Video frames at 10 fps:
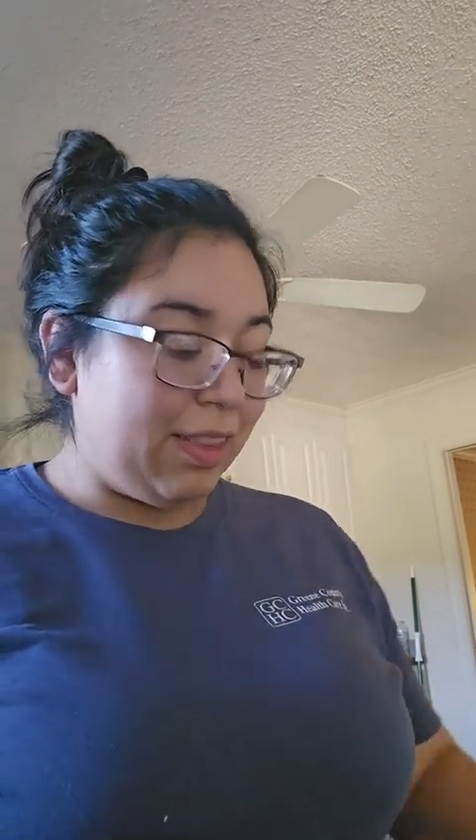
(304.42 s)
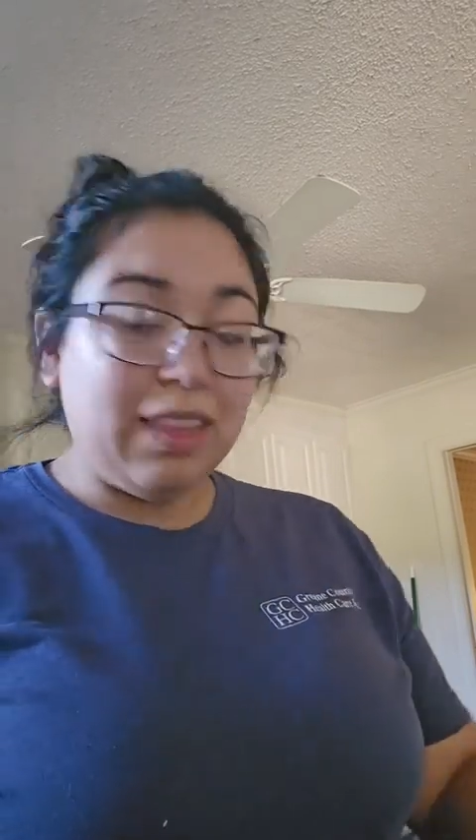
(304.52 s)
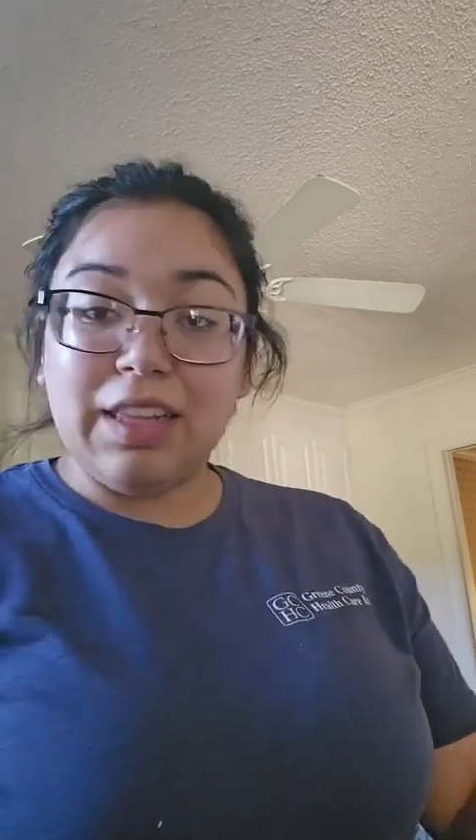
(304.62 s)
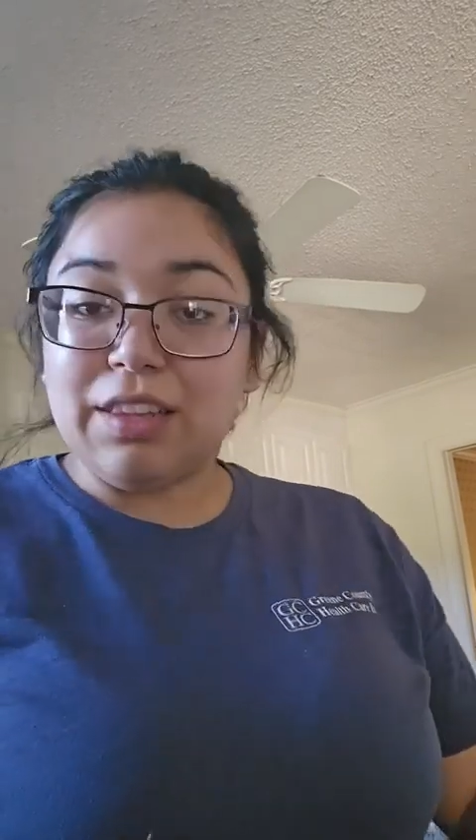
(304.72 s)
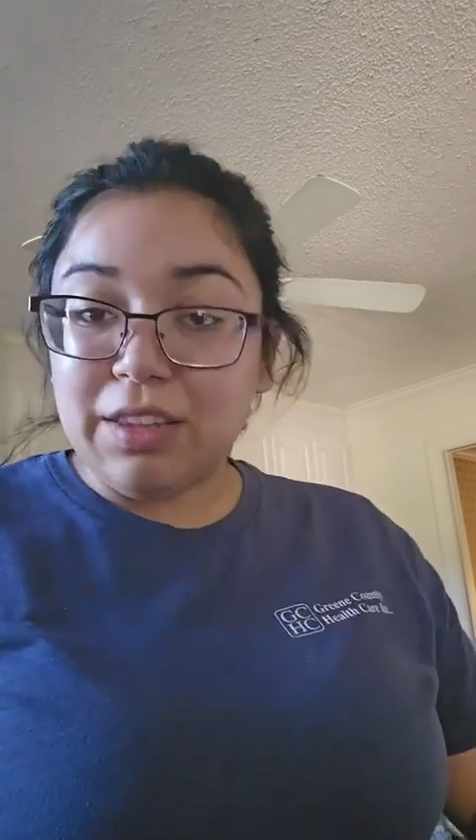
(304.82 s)

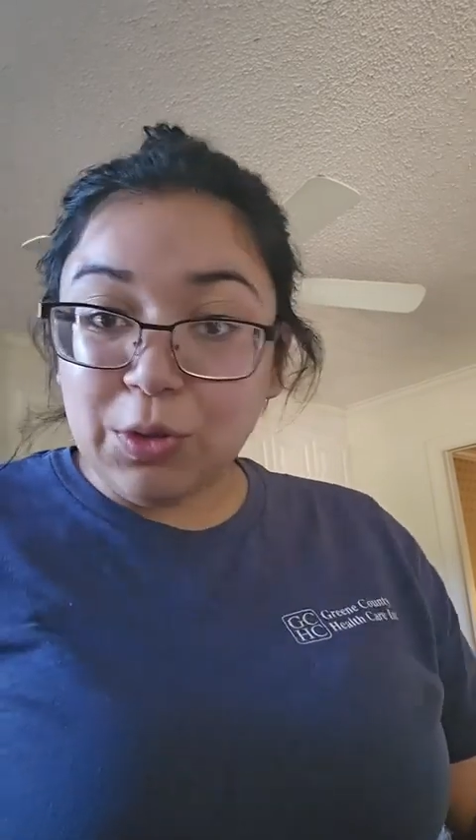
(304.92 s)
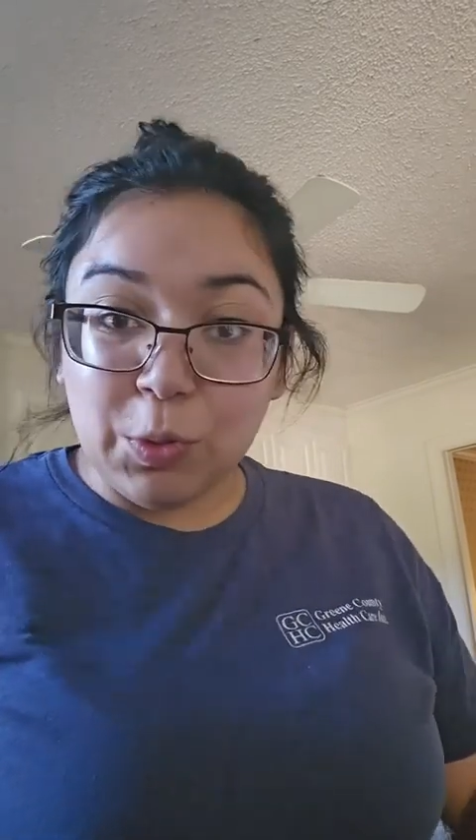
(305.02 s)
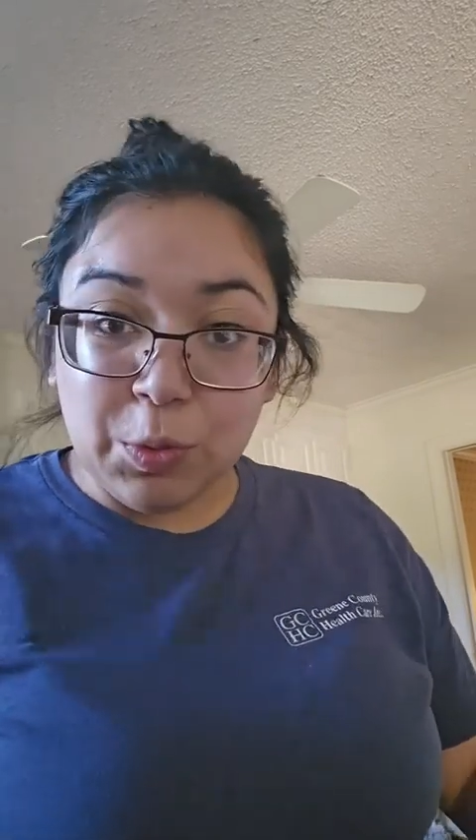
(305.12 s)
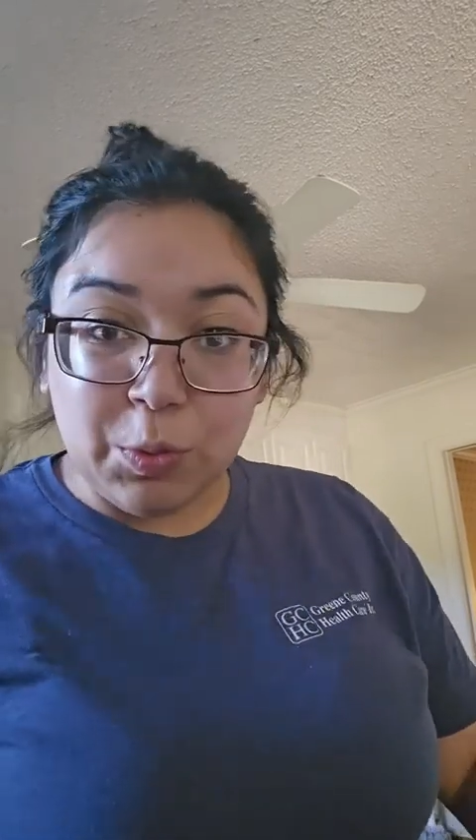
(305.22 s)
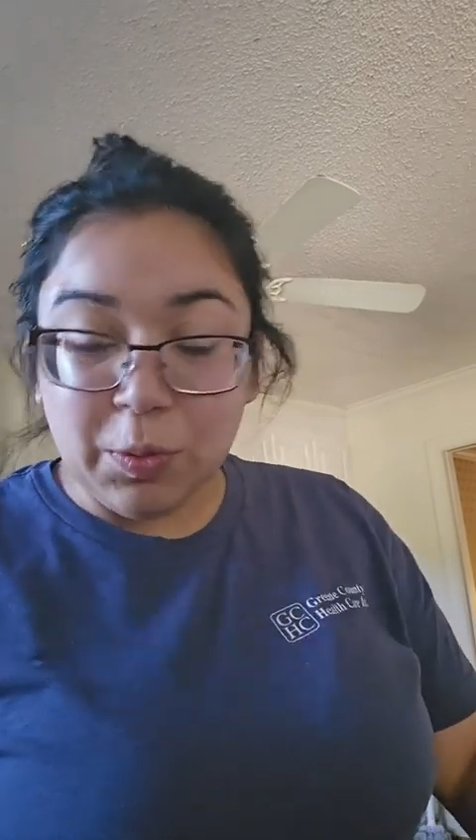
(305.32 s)
these
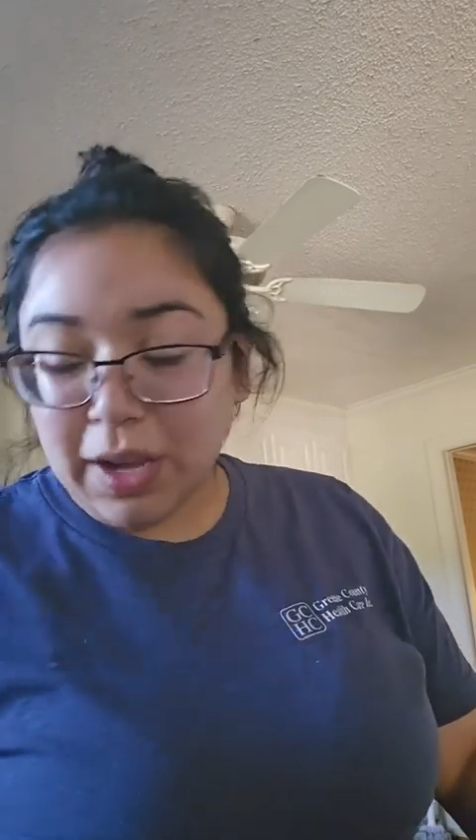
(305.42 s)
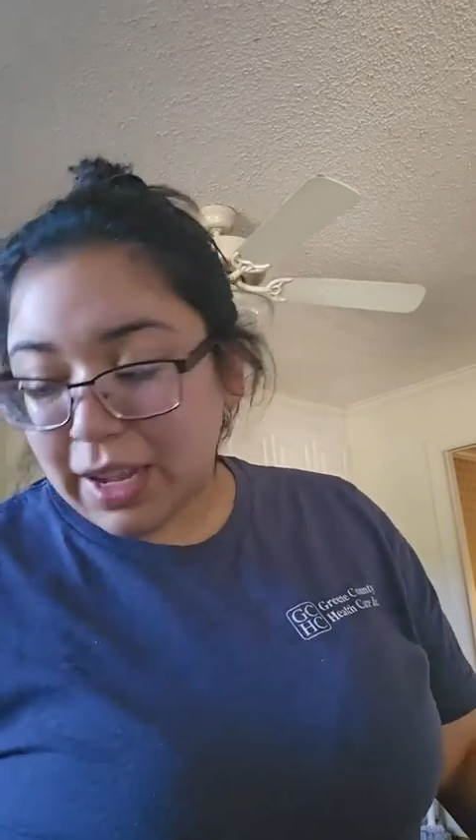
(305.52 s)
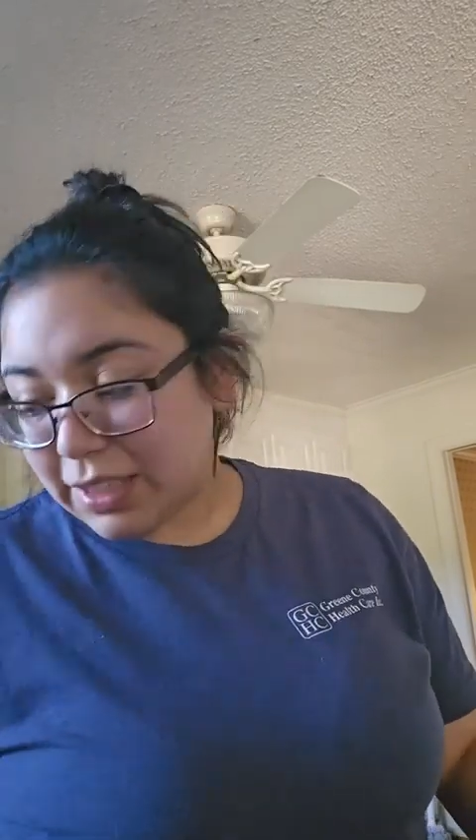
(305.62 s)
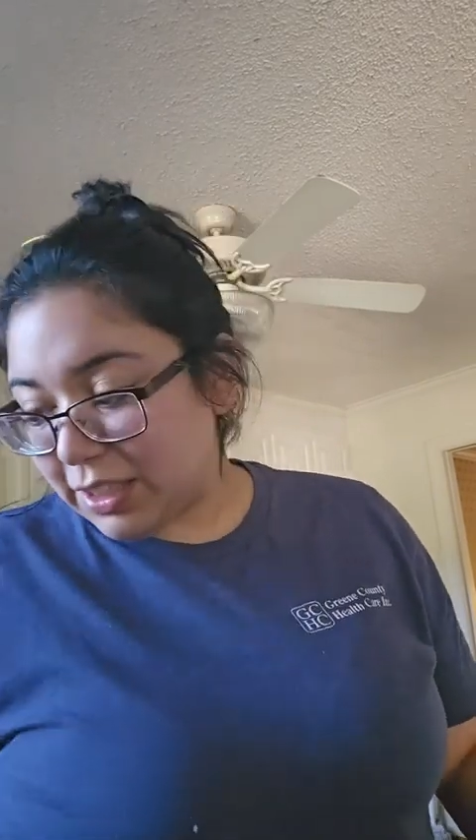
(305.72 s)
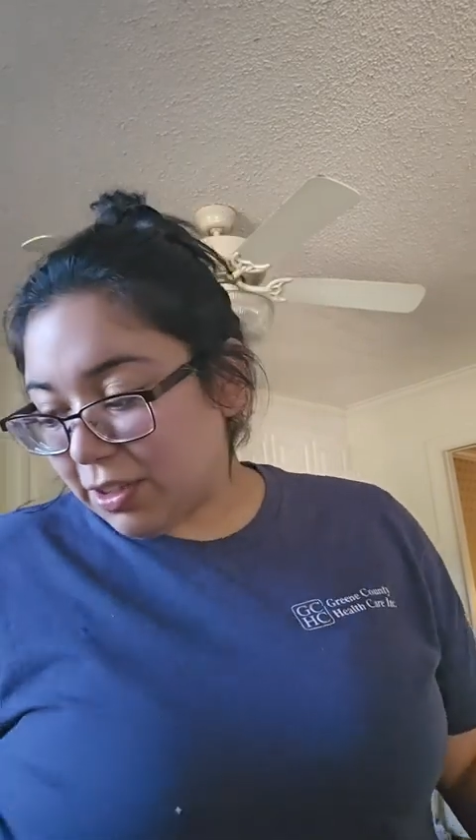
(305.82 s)
do
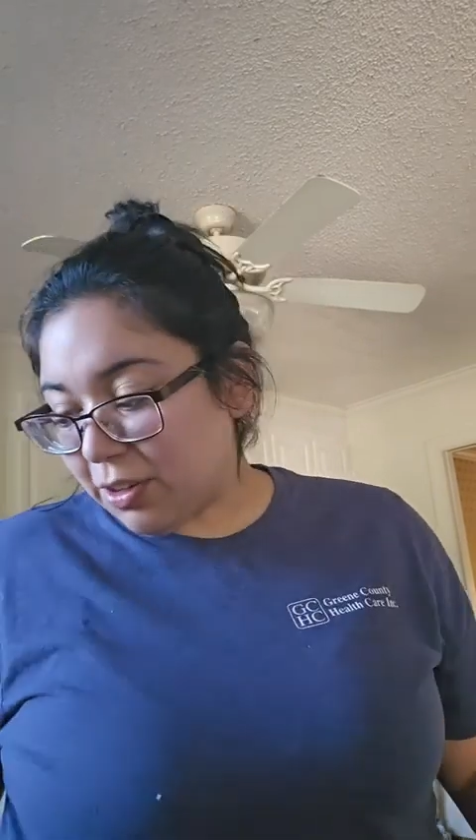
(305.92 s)
actually